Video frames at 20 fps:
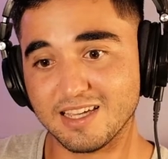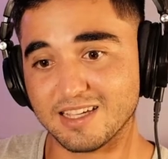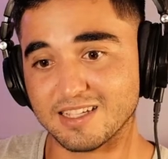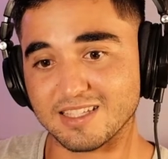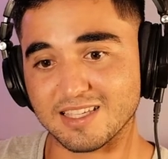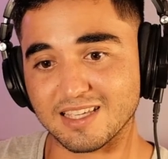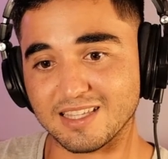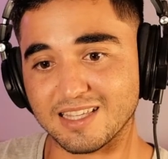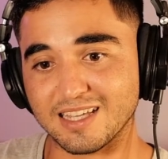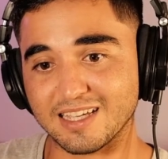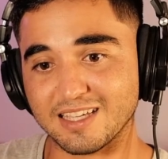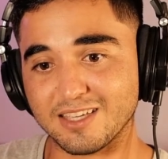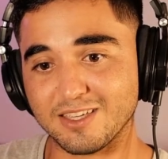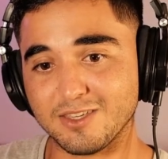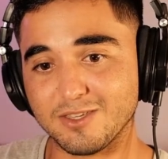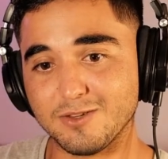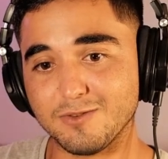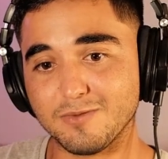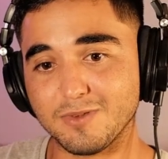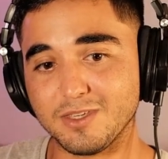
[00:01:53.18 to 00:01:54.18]
Because, like,
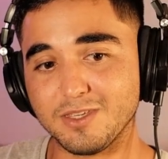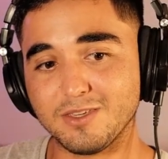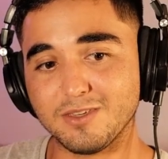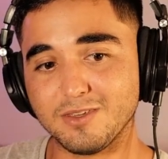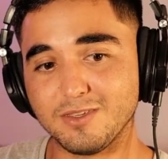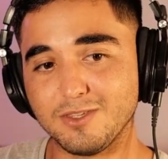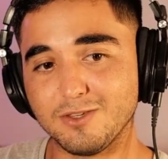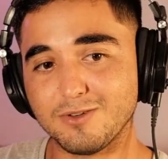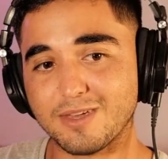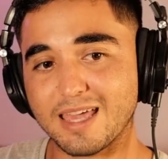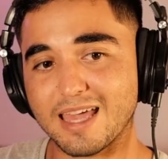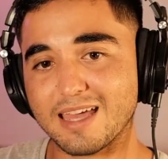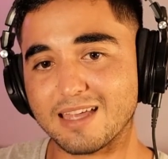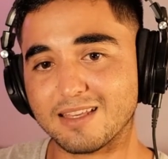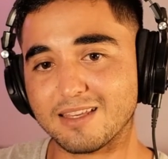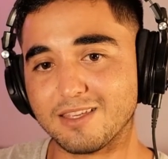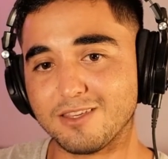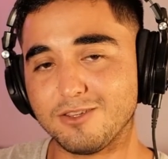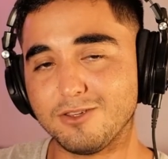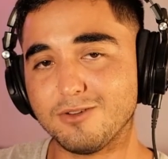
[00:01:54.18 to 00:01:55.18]
you
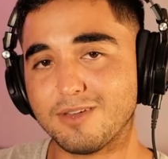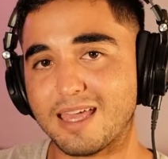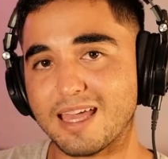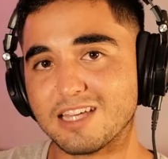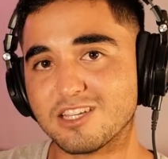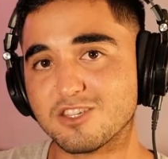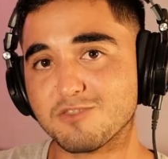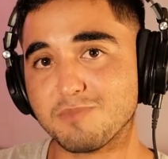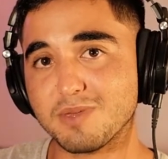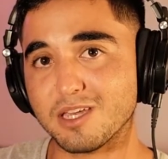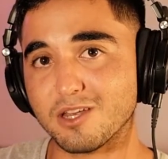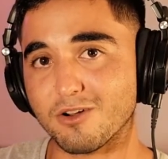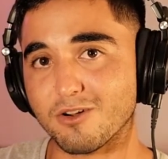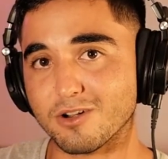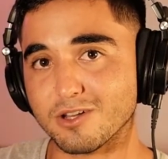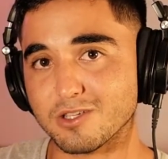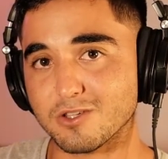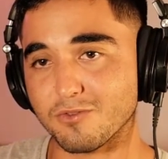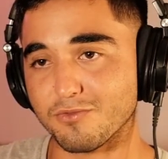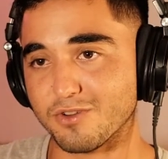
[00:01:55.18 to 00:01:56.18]
can't just be an
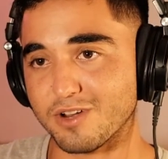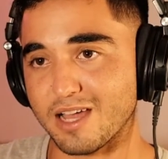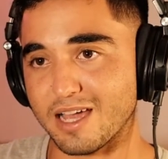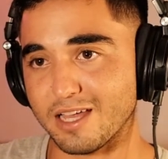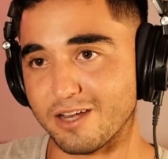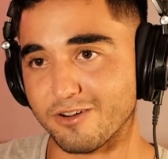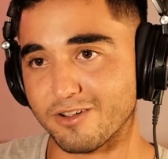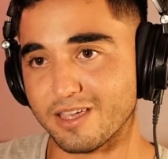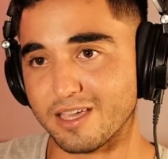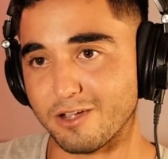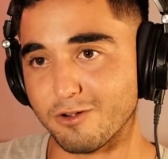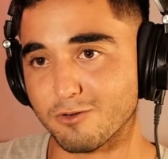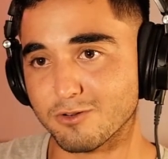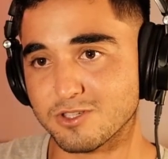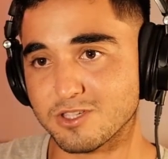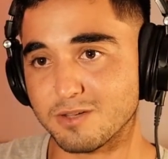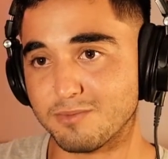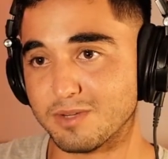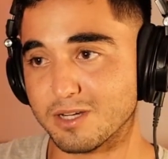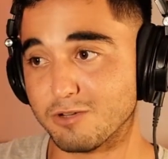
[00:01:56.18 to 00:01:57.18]
artist overnight, okay? Or
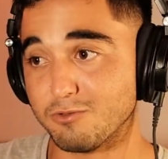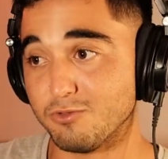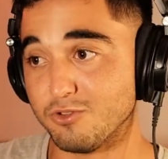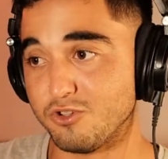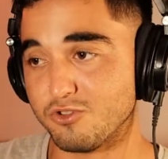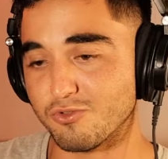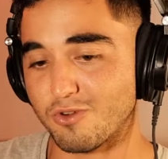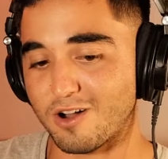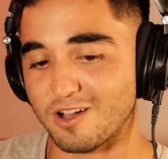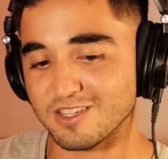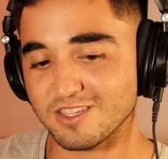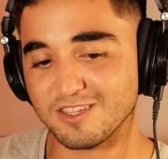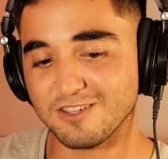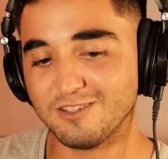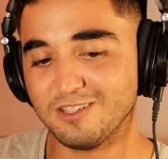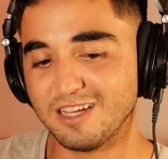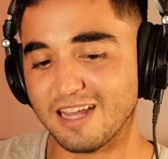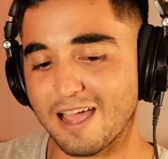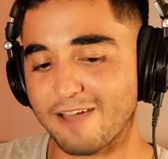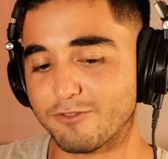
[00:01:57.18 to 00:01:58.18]
somebody who draws.
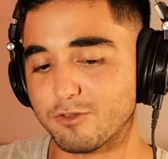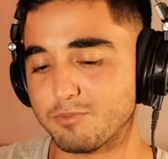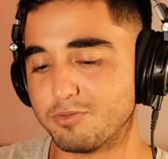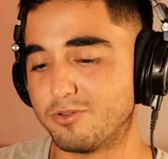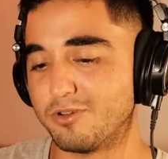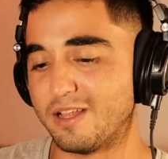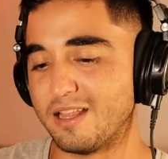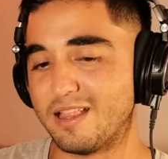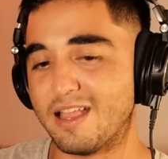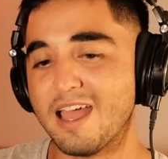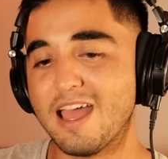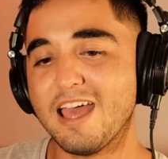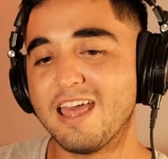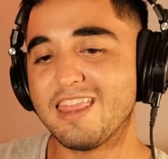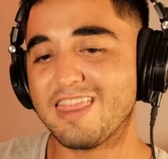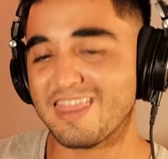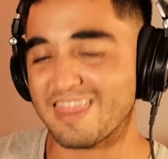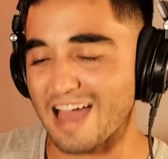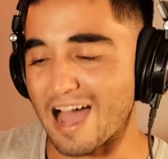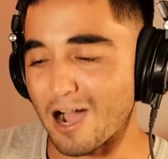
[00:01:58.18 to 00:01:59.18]
You literally have to put in
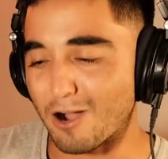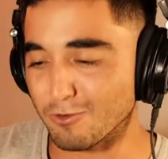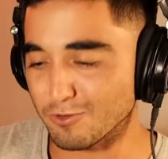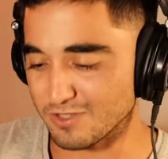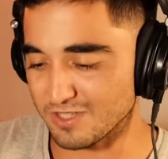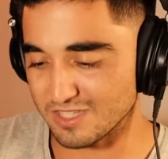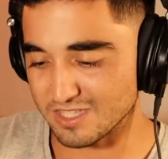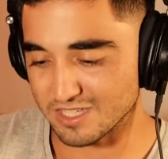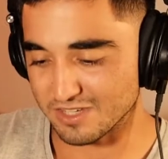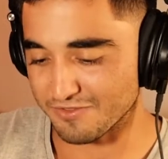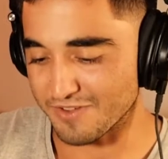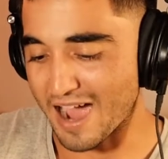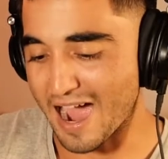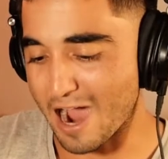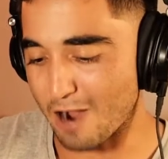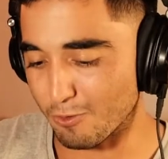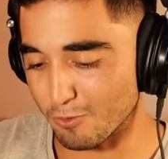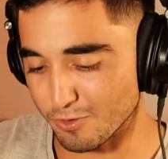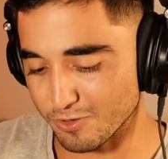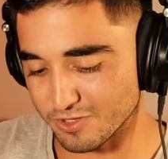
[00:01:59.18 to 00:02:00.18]
thousands of
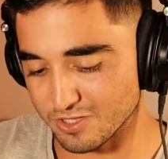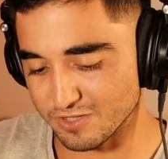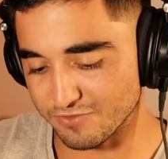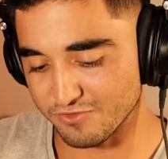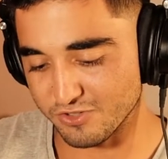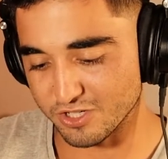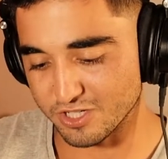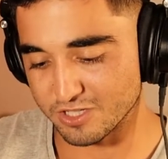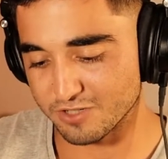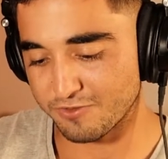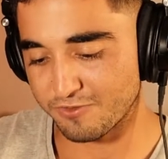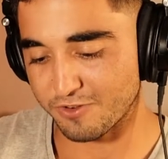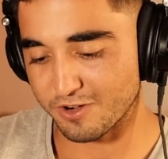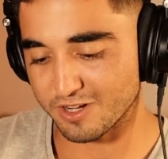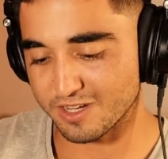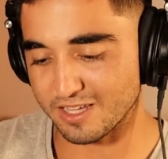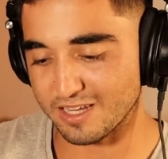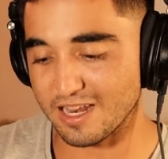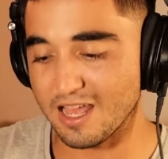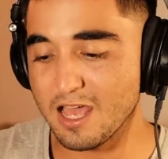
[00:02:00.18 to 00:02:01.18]
hours of just
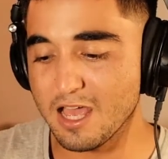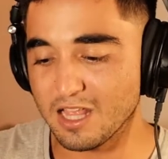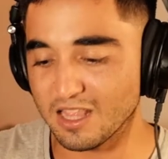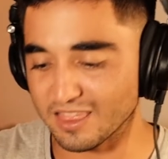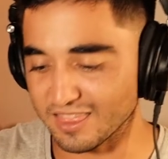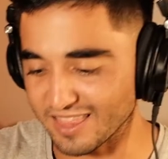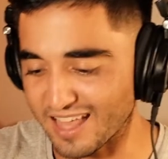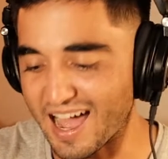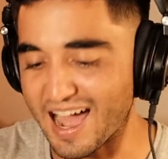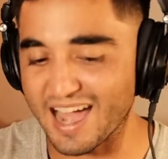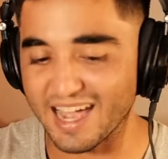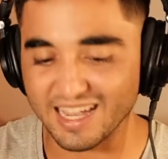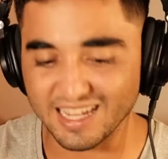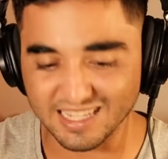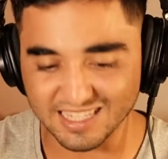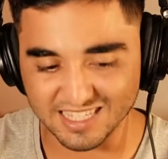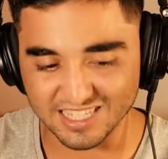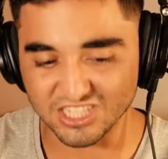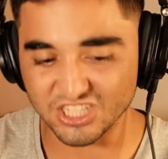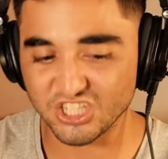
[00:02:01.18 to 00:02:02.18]
fucking
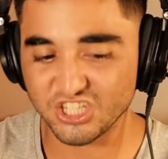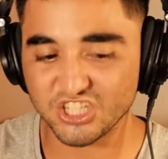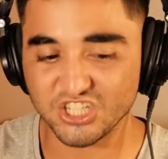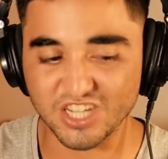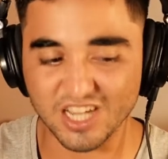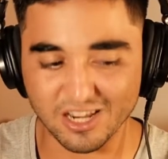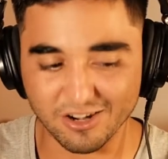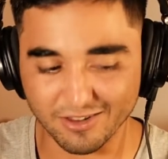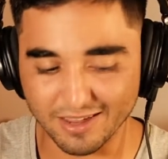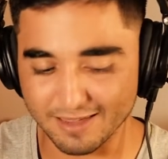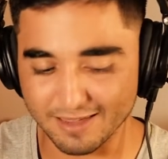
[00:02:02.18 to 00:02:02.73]
lines and shit,